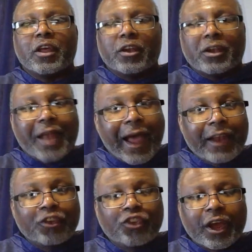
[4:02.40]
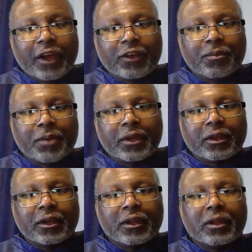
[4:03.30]
not a
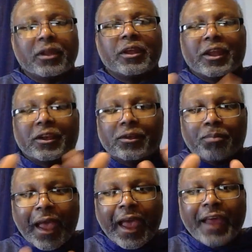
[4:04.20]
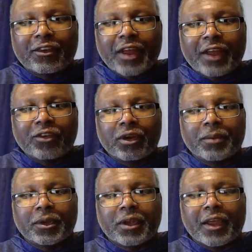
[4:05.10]
judgment, it's past statute of
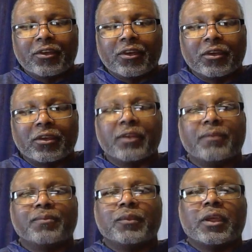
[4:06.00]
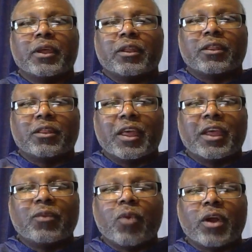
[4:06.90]
limitations,
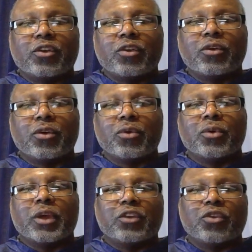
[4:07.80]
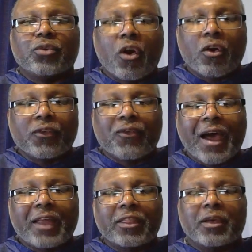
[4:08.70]
then what you do is you
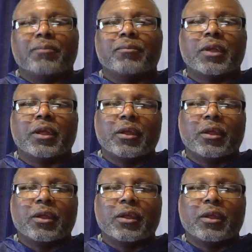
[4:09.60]
notify them.